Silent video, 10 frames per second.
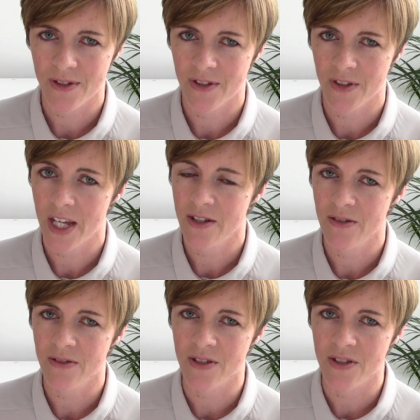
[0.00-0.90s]
so they
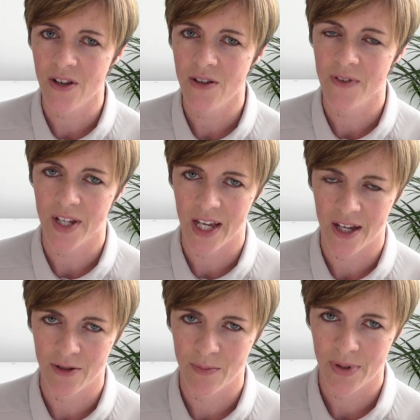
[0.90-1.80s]
don't deserve any
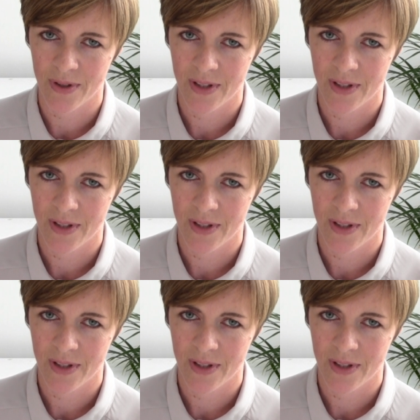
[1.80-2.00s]
help.